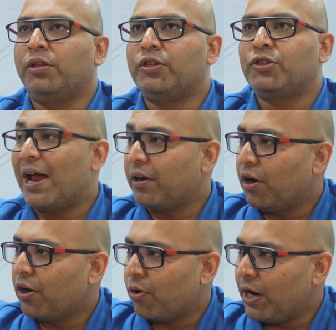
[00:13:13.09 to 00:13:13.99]

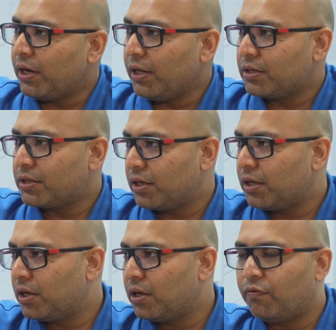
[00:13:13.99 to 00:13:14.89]
standard ratings,
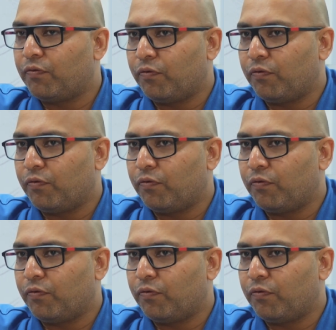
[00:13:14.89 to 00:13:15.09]
4